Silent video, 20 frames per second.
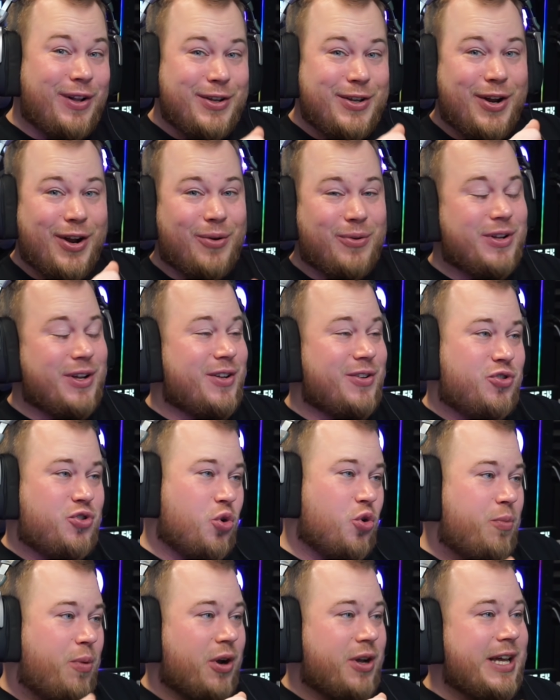you know, the
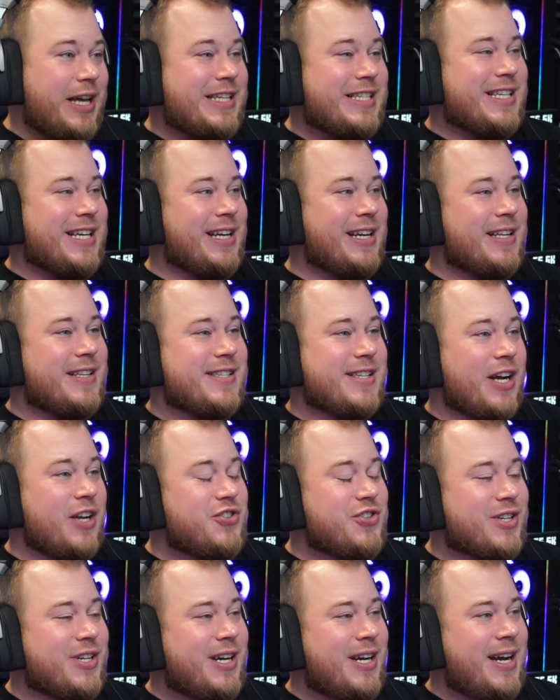turbo kicks in and
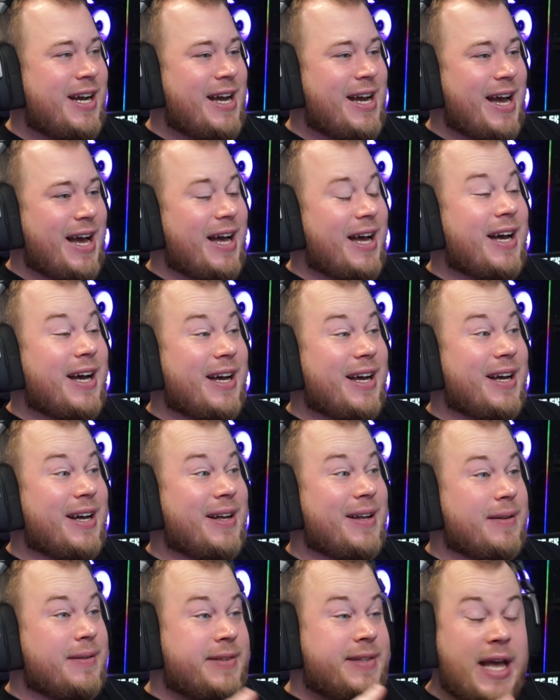such.
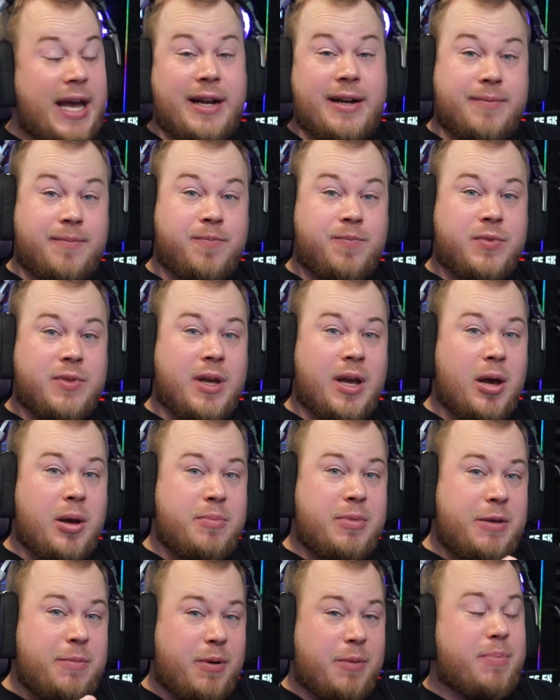Then
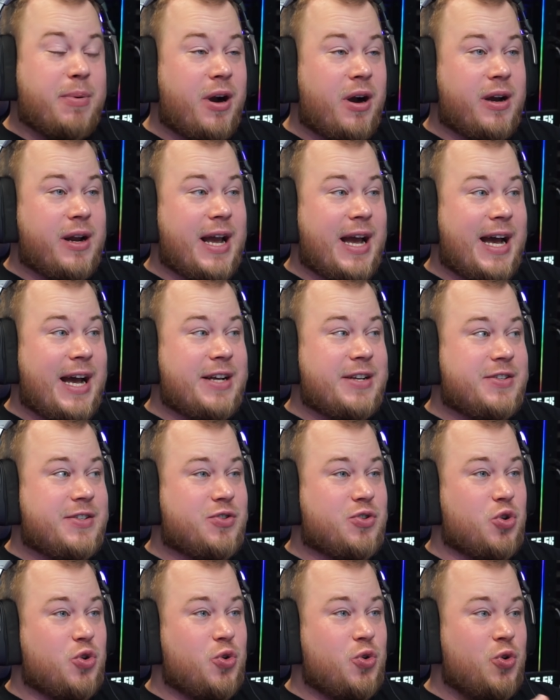be prepared, guys,
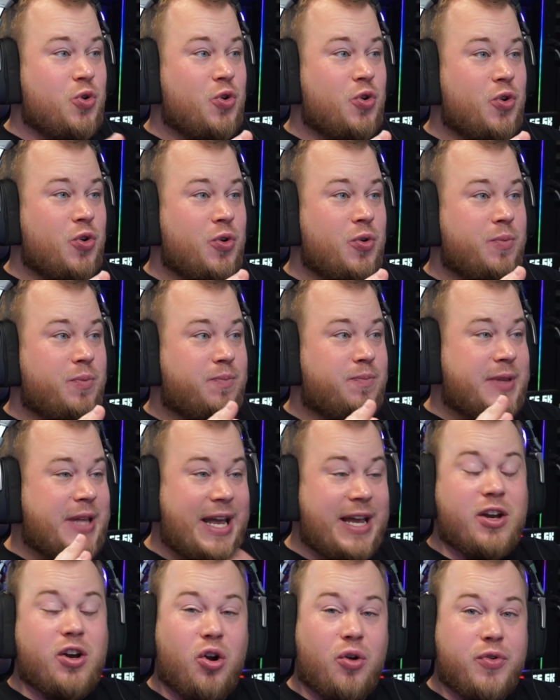to
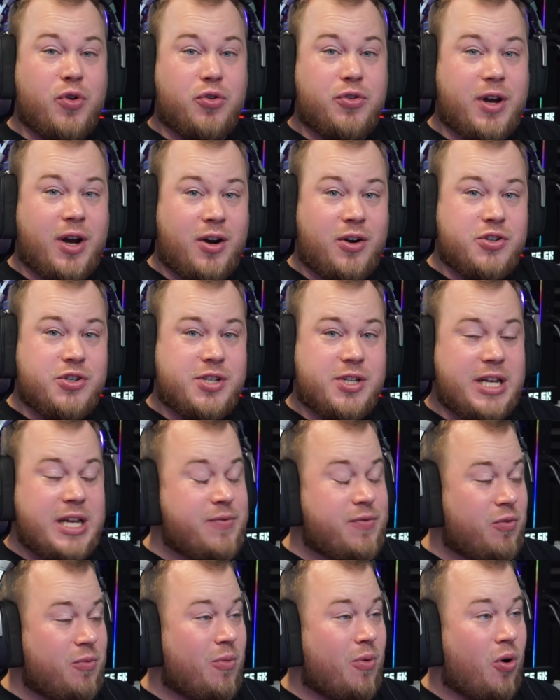take care of your tires
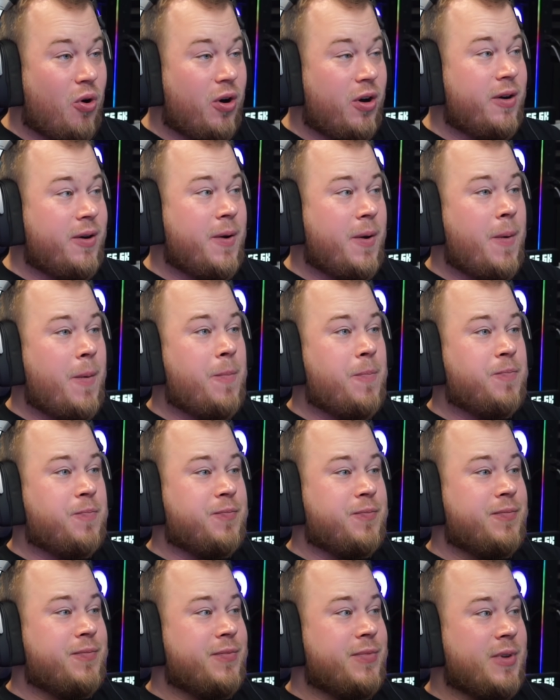even more.
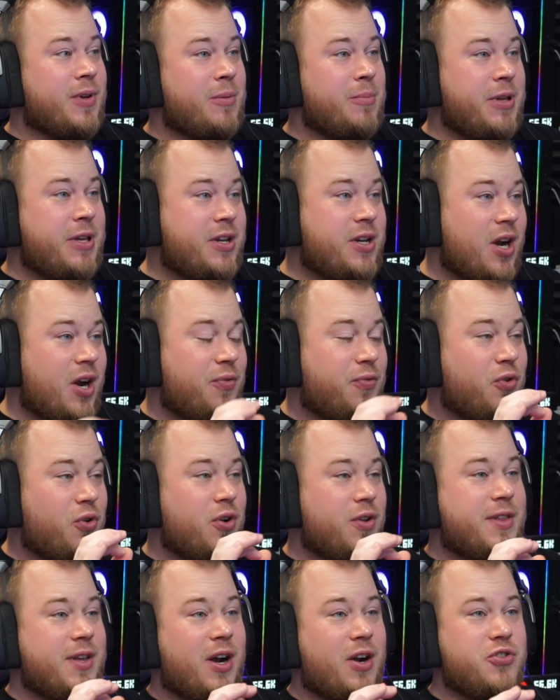Be careful on
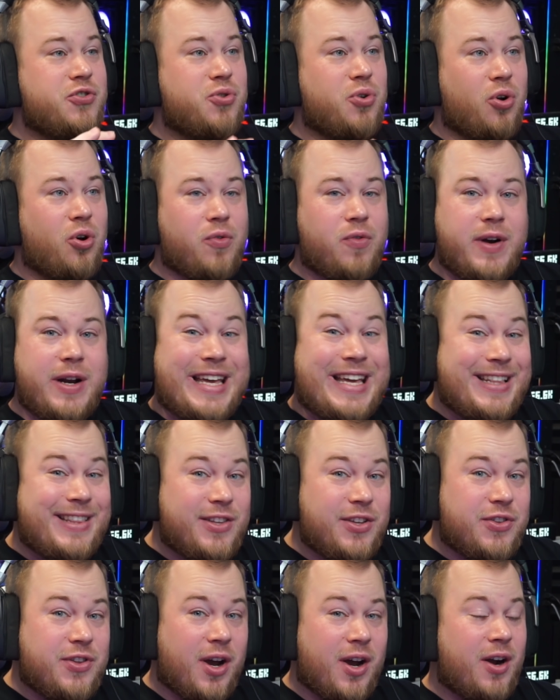the tires. Don't overheat
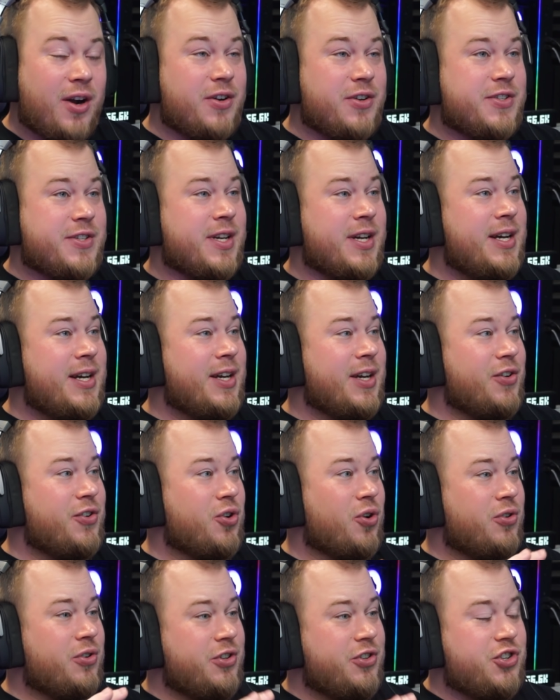the tires.
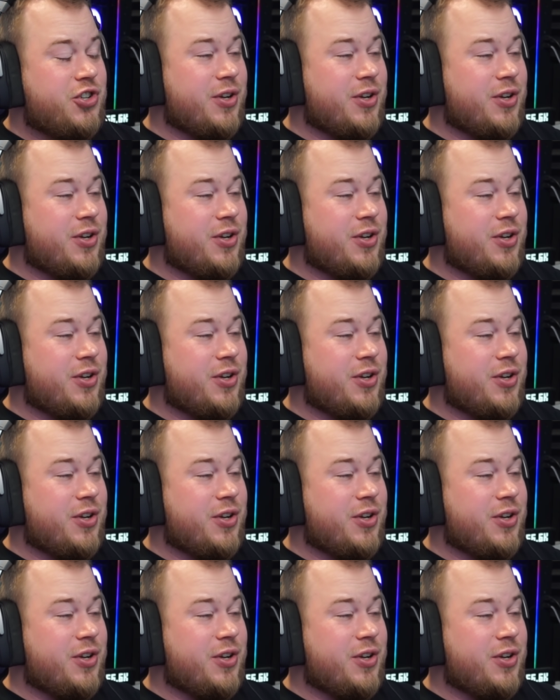Don't